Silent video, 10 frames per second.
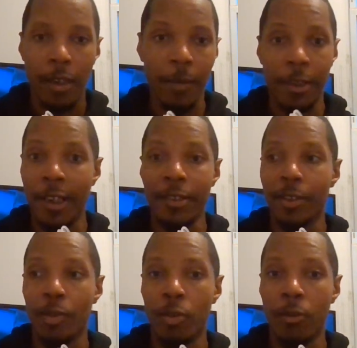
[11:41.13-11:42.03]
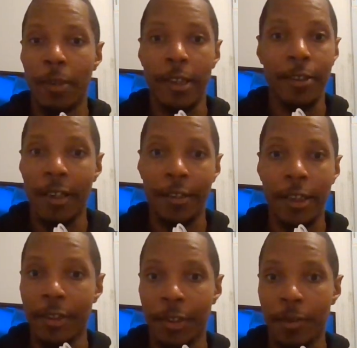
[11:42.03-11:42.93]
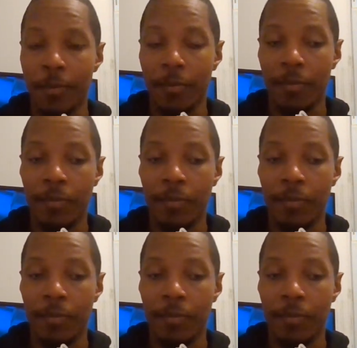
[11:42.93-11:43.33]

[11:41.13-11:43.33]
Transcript: I mean, Dex is cool, but he's not Jason.